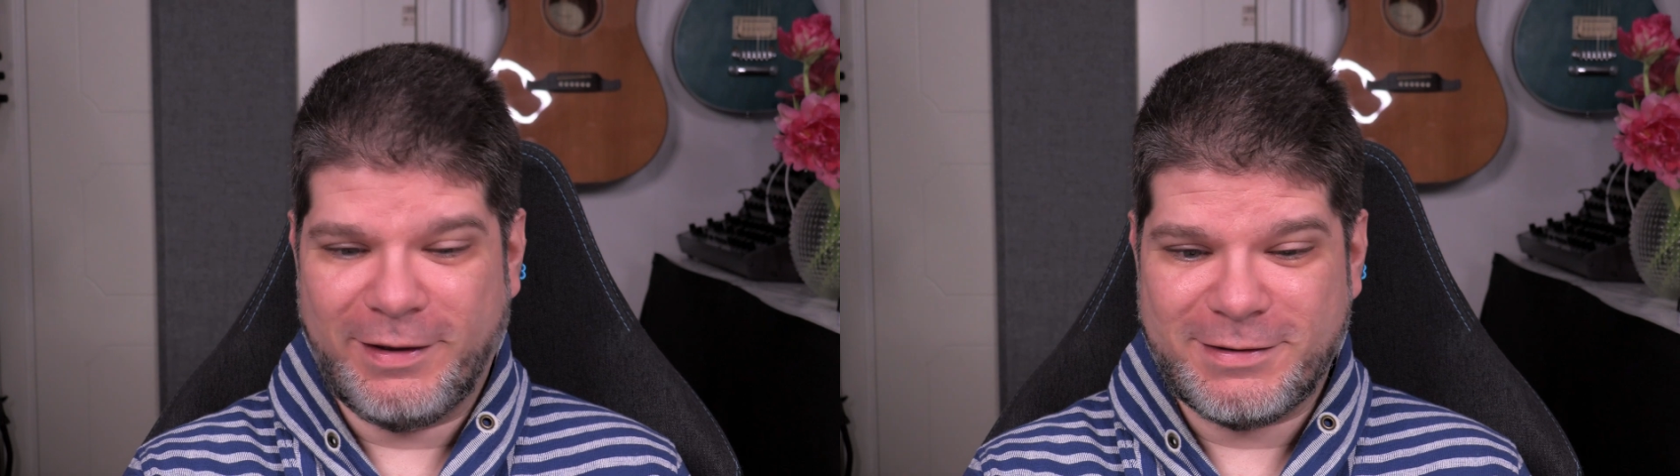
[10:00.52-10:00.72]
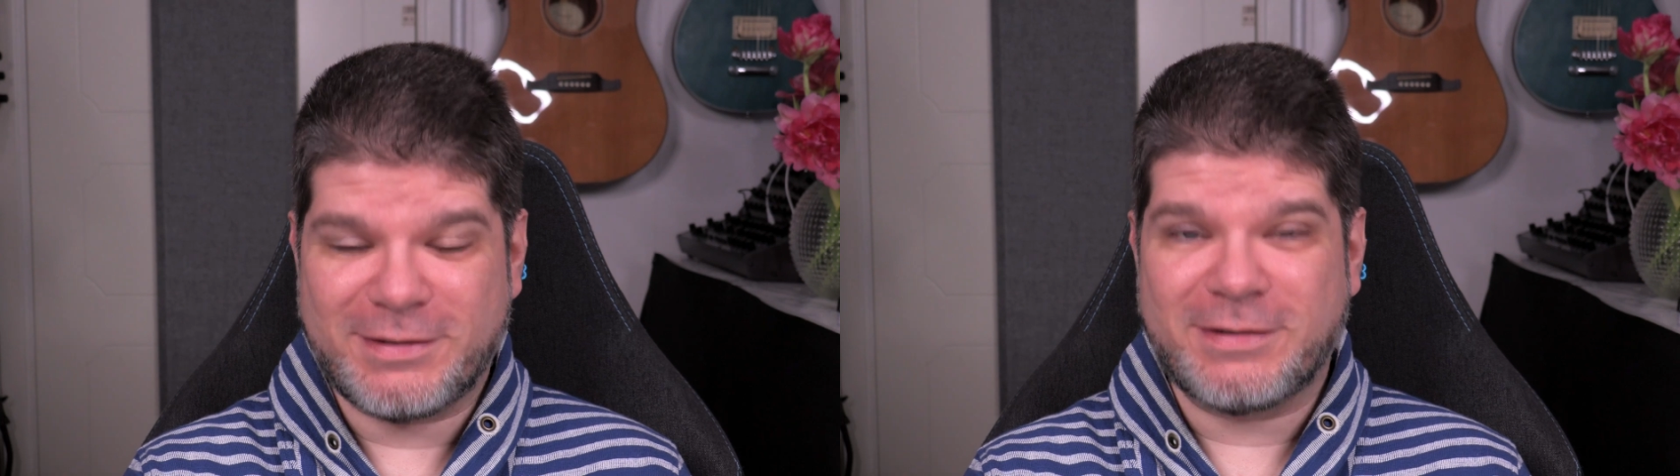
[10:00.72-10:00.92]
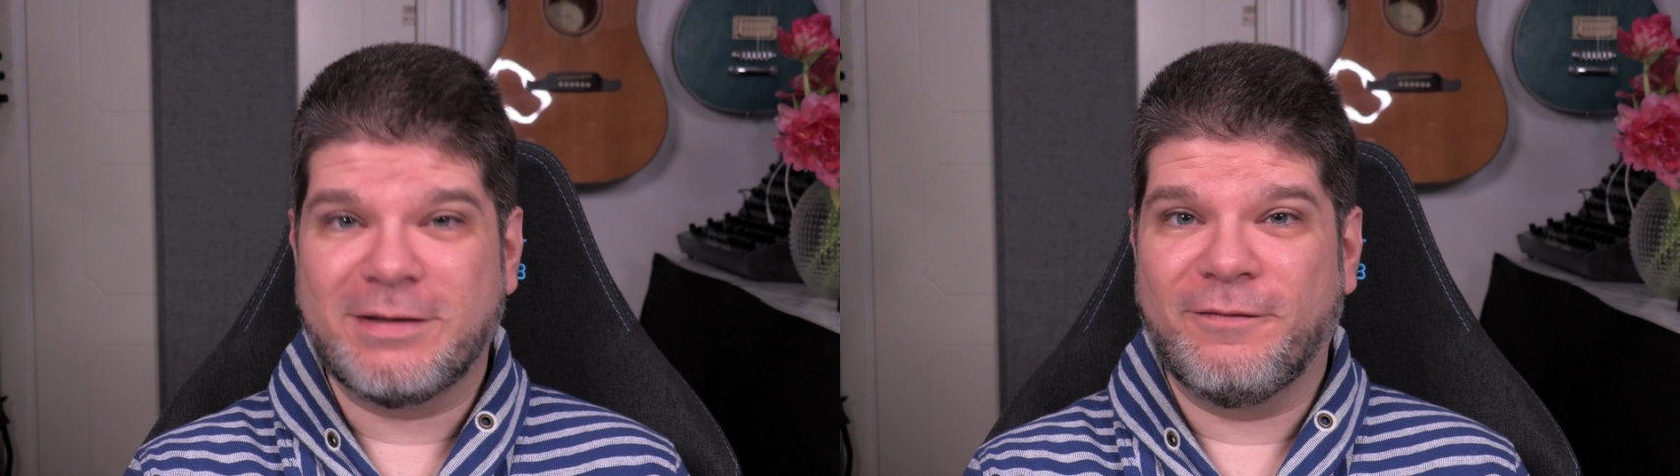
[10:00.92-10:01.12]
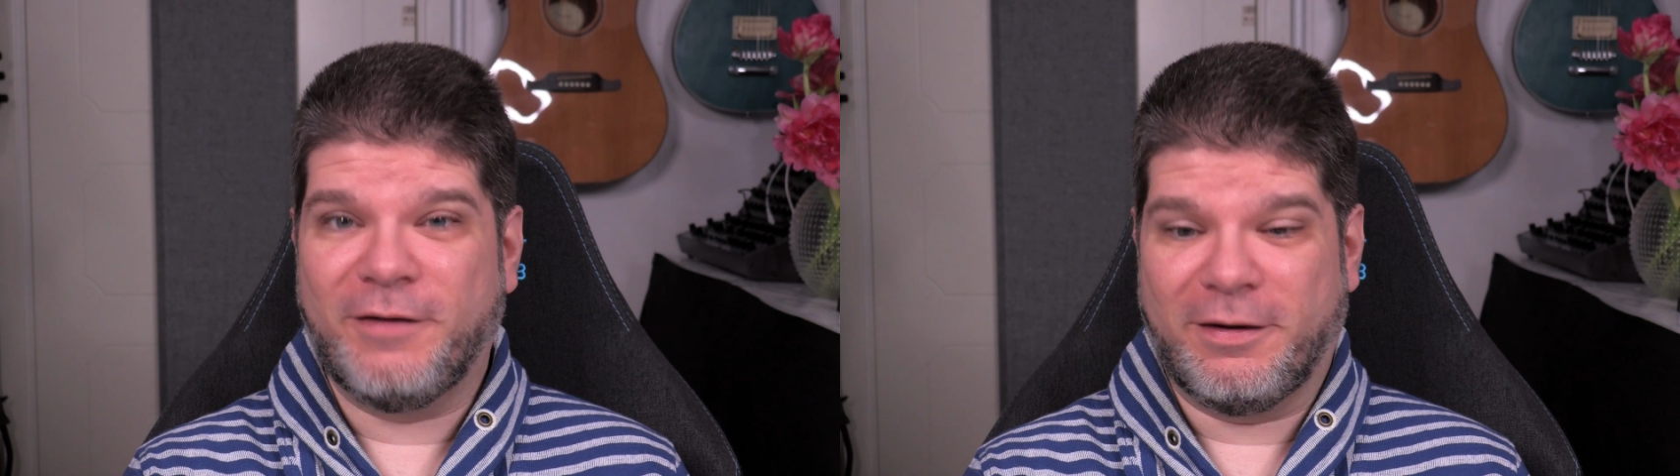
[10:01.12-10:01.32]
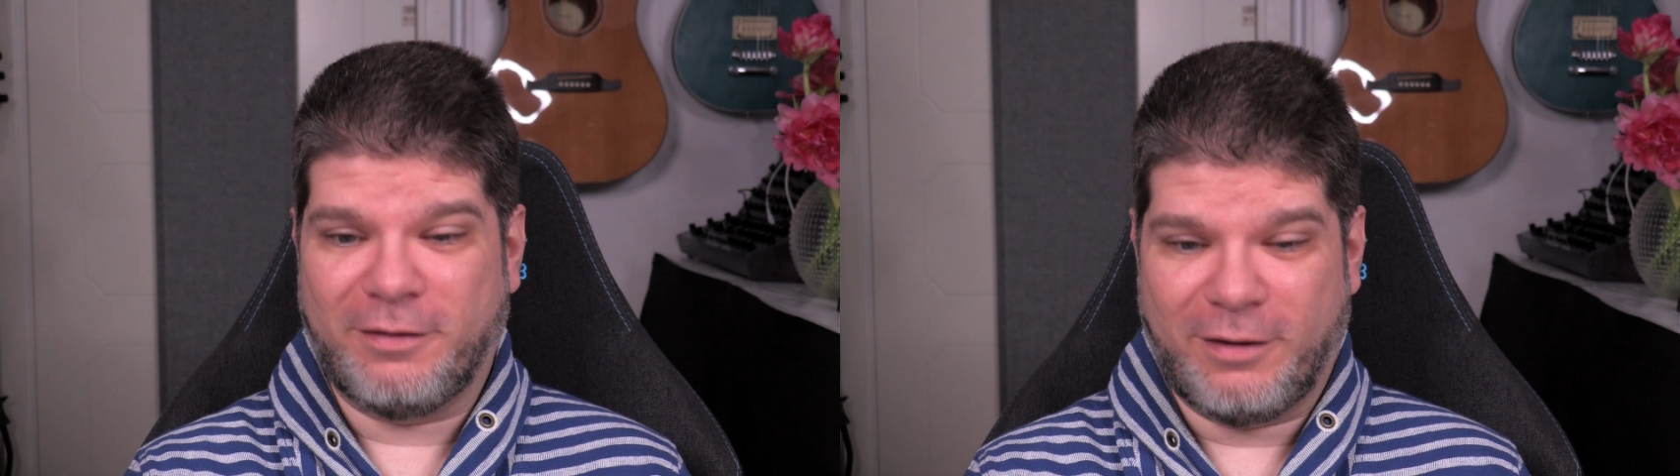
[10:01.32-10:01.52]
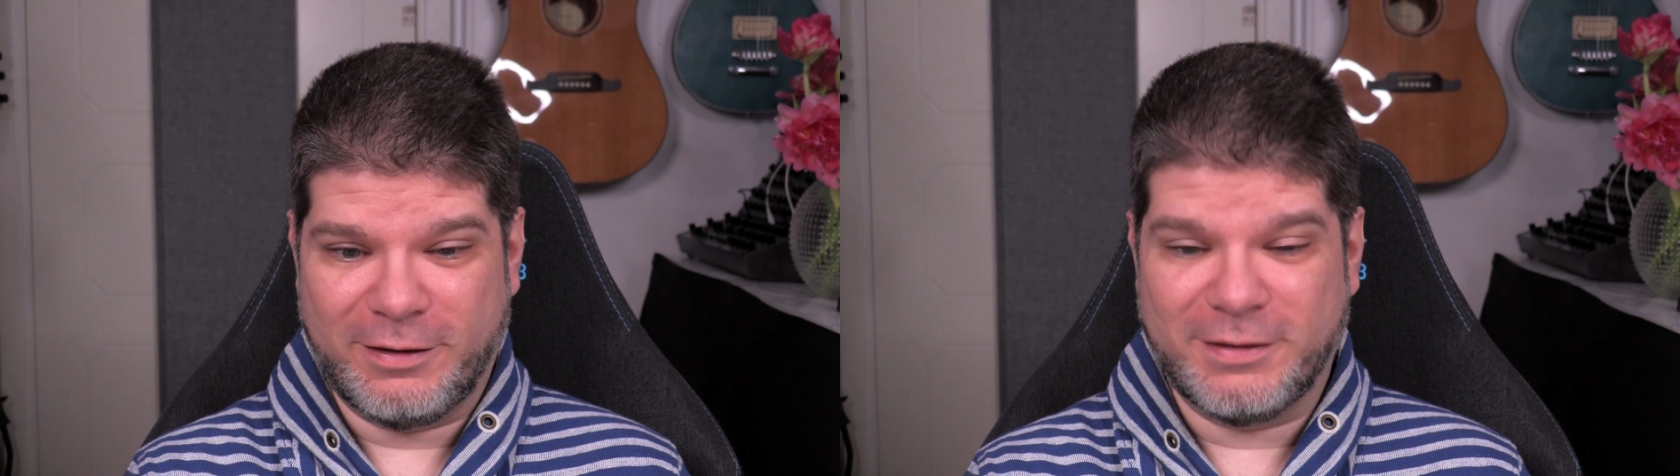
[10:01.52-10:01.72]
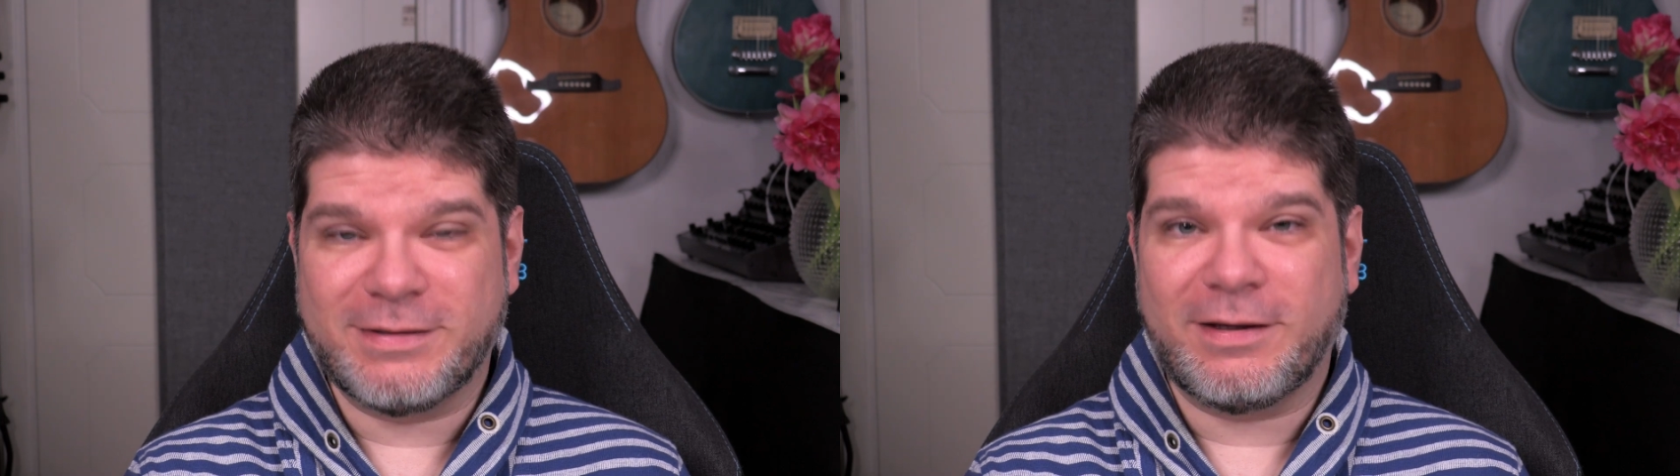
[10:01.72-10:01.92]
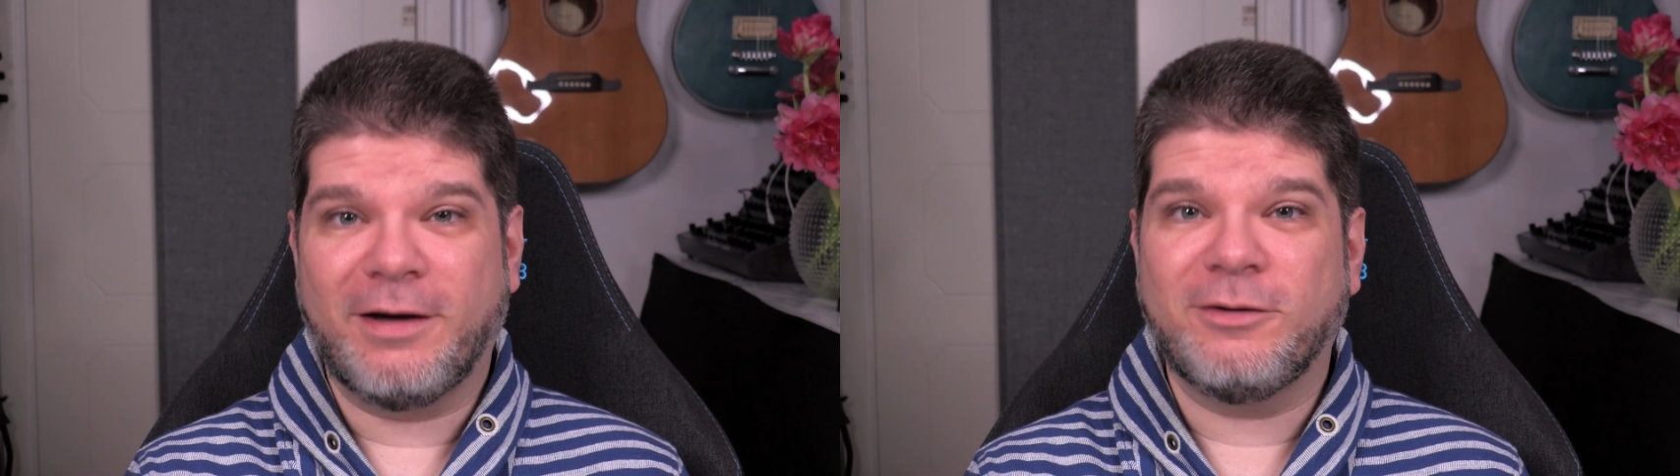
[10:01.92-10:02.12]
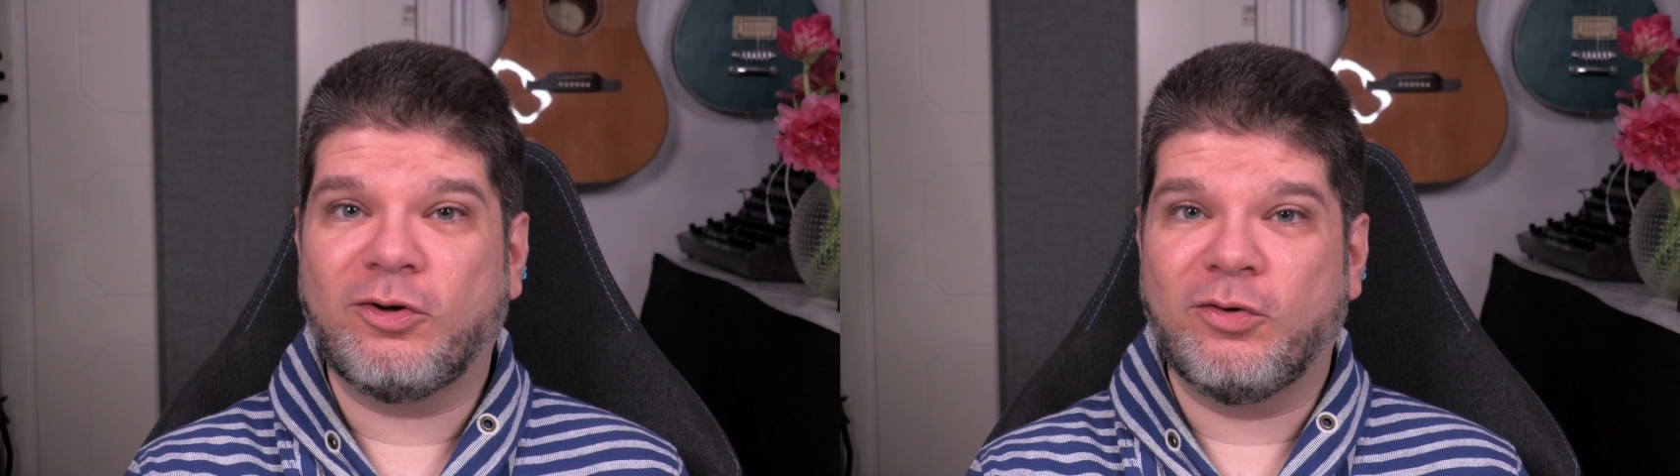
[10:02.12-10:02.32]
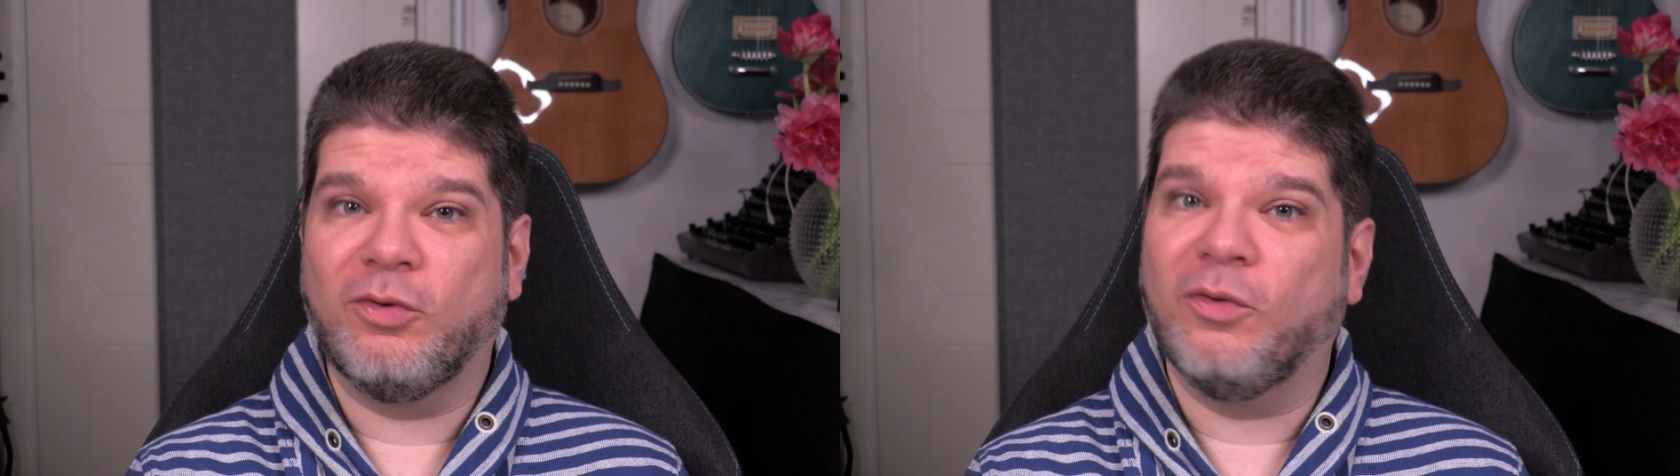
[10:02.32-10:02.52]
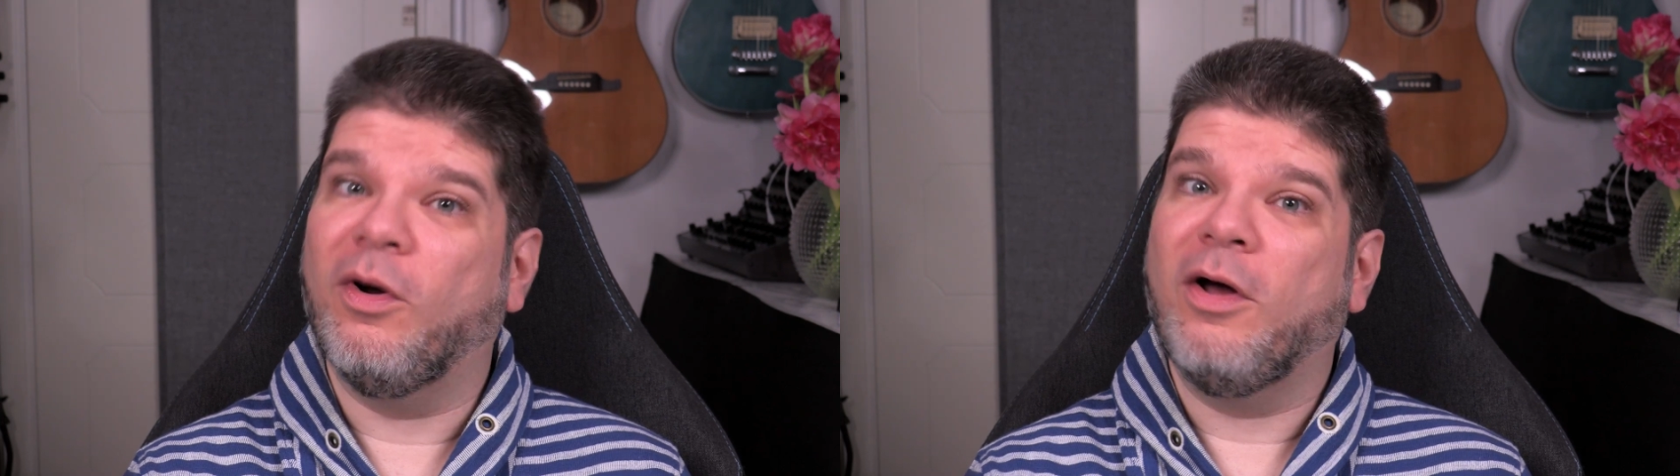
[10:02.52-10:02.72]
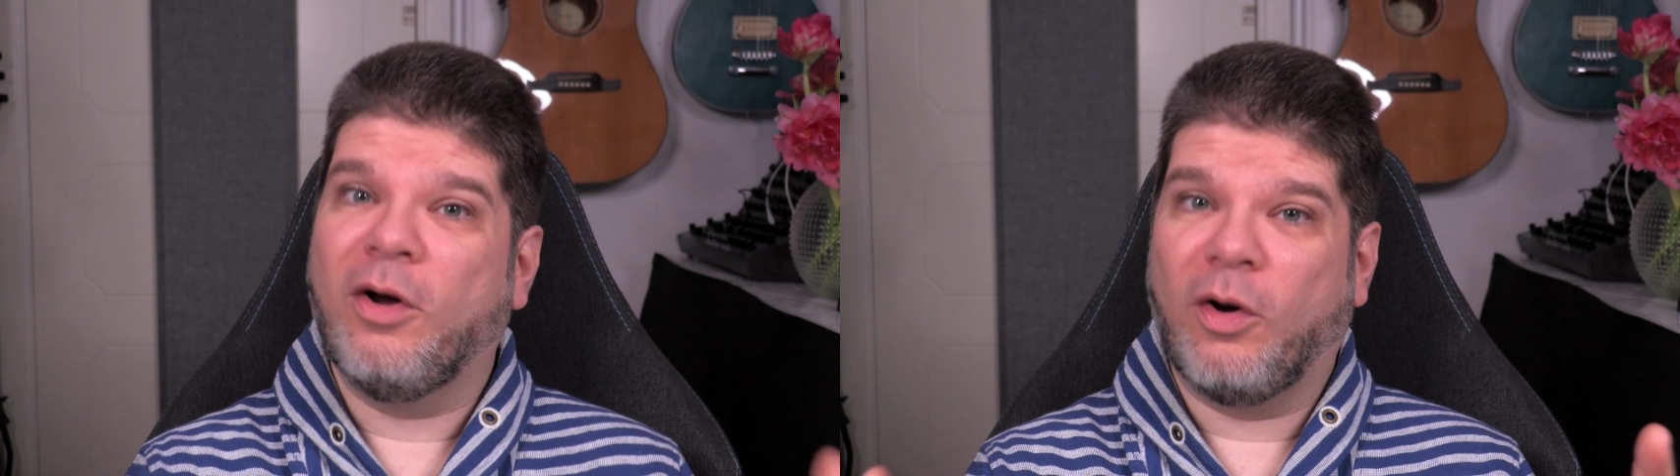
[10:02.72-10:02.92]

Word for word: tests that are designed to